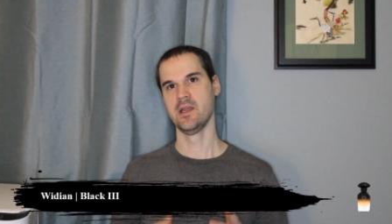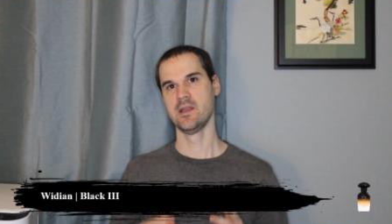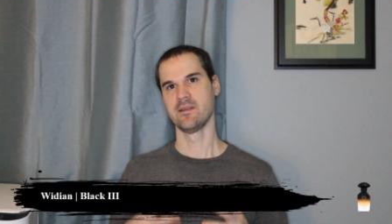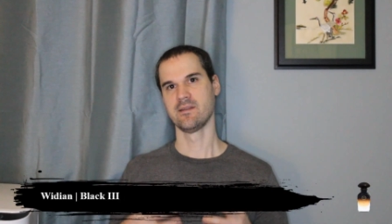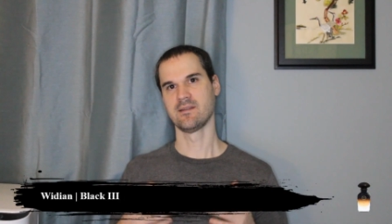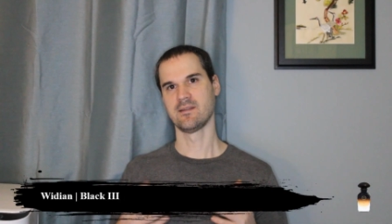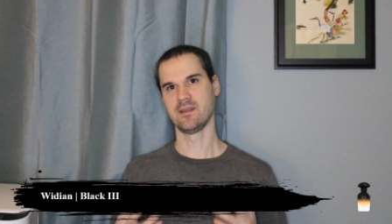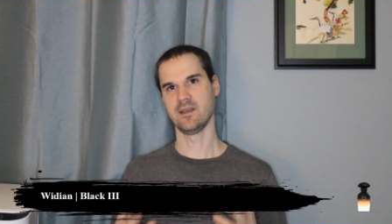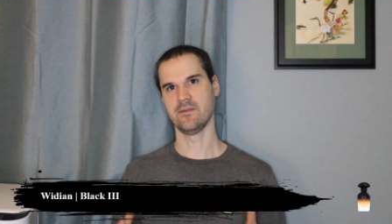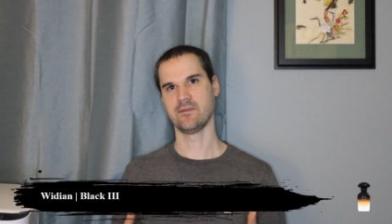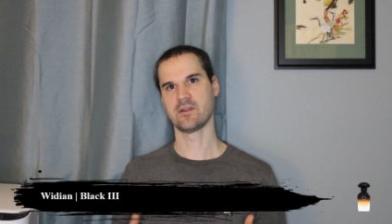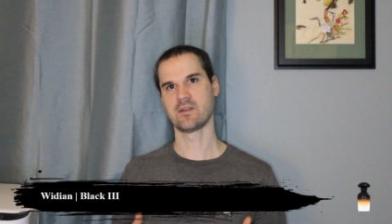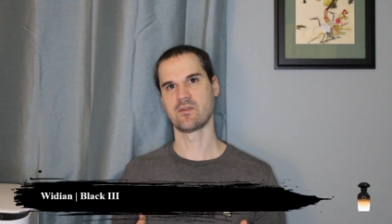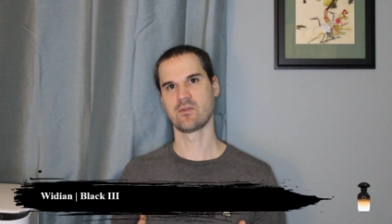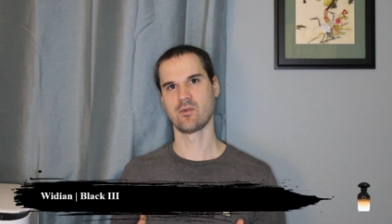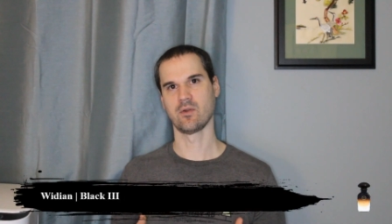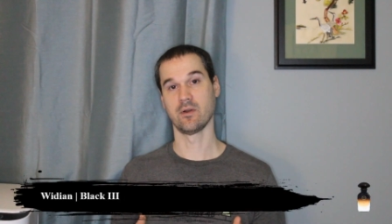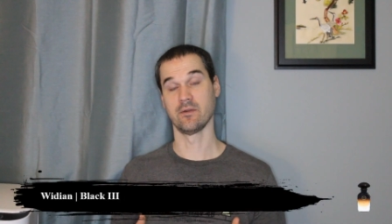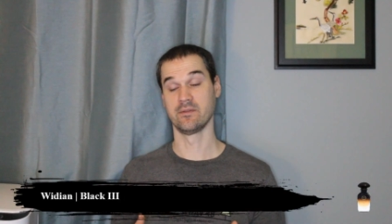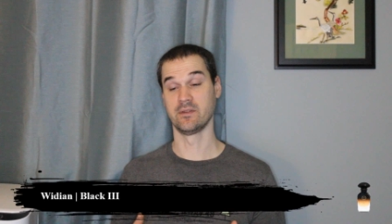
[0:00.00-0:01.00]
see if it's
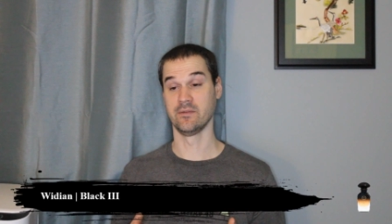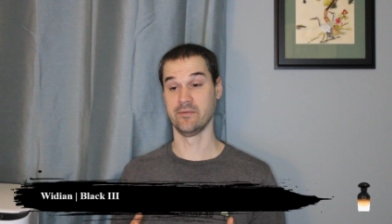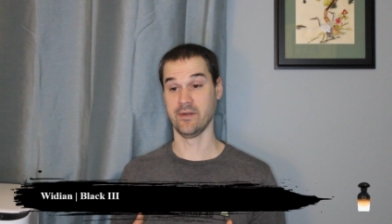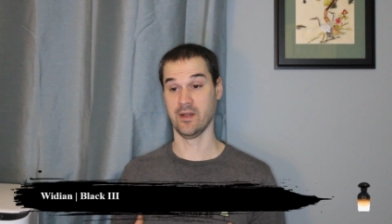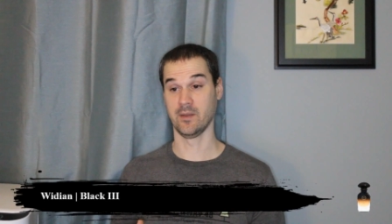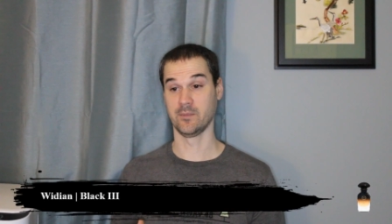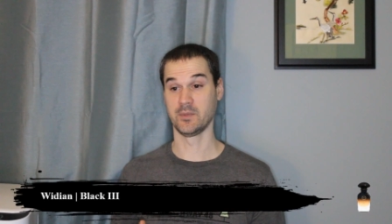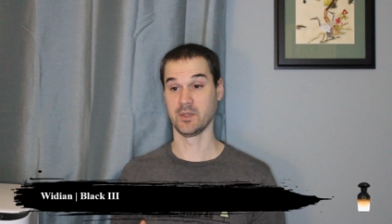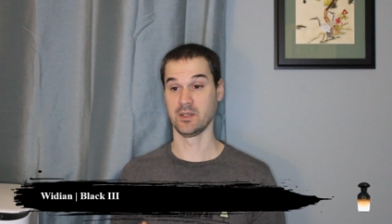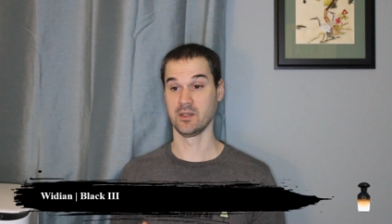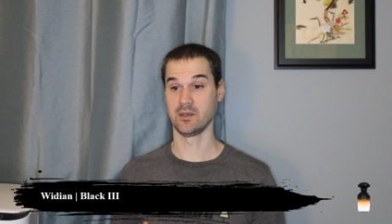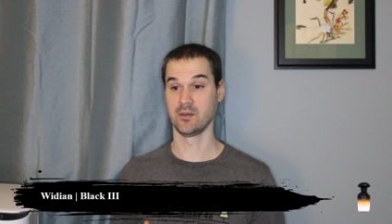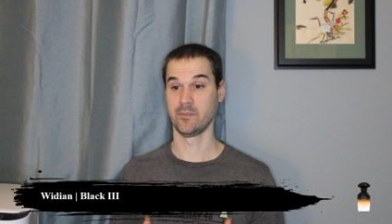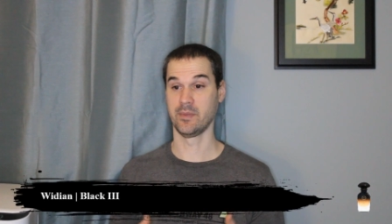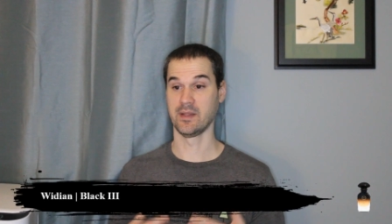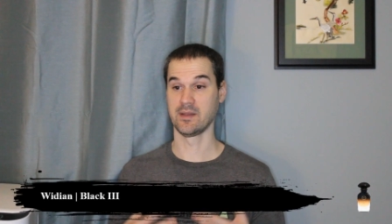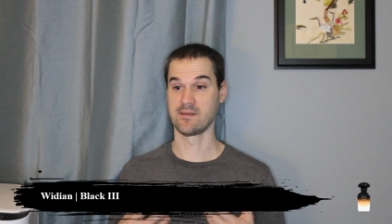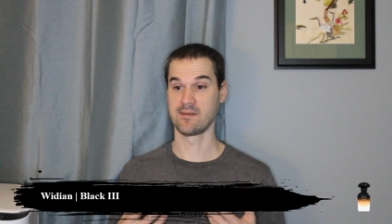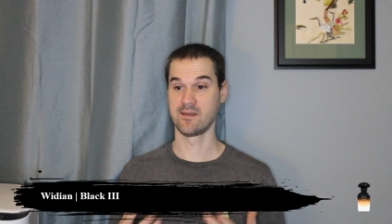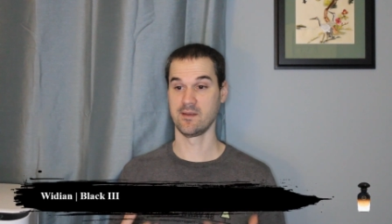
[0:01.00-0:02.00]
sort of developed a little
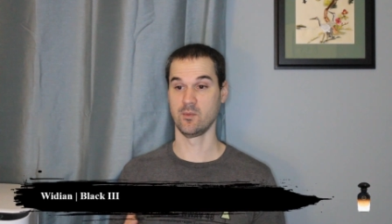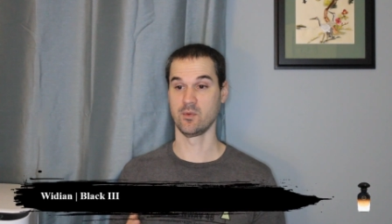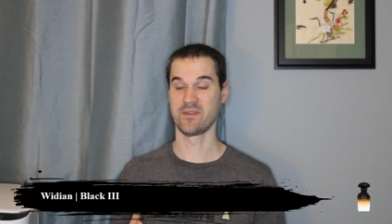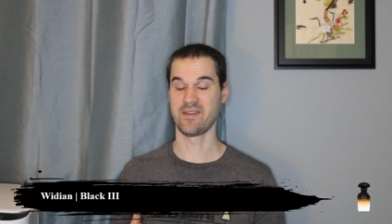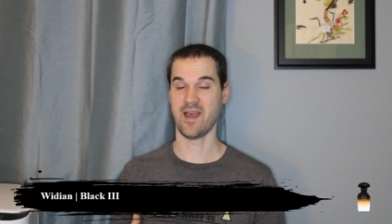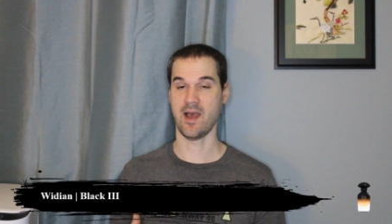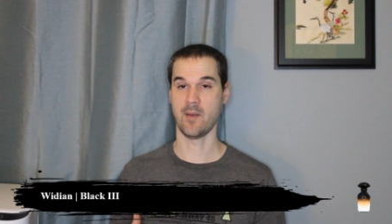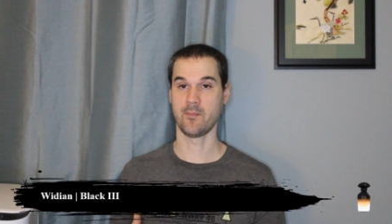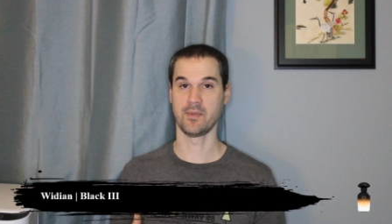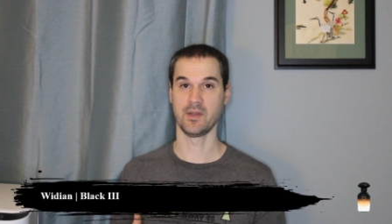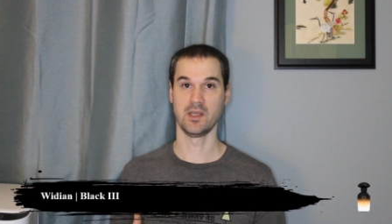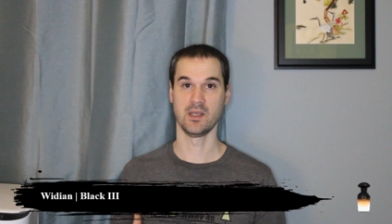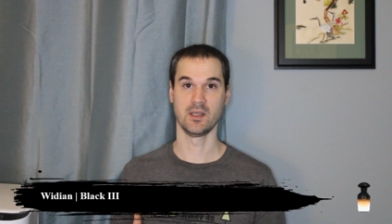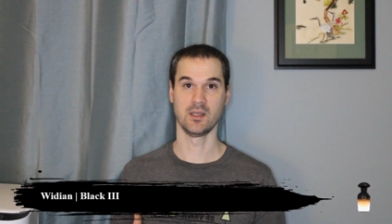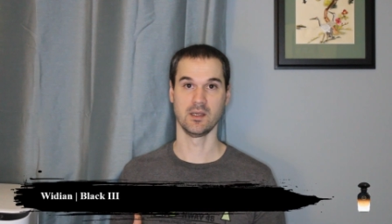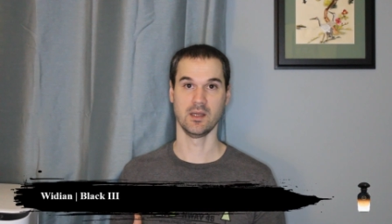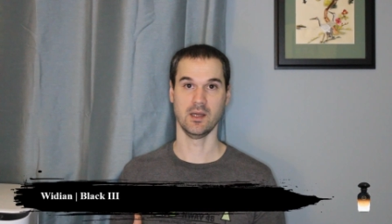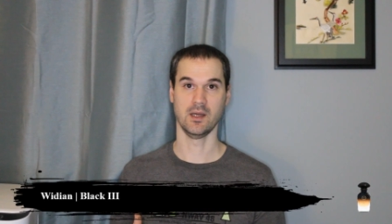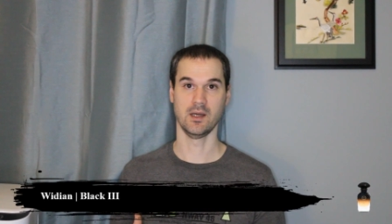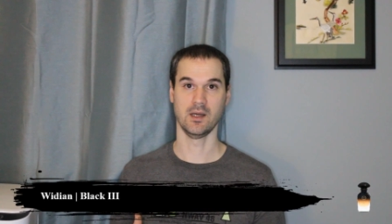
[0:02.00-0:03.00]
bit, see what's
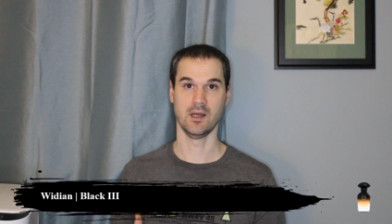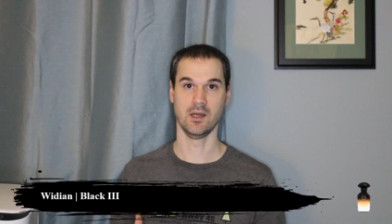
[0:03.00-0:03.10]
happening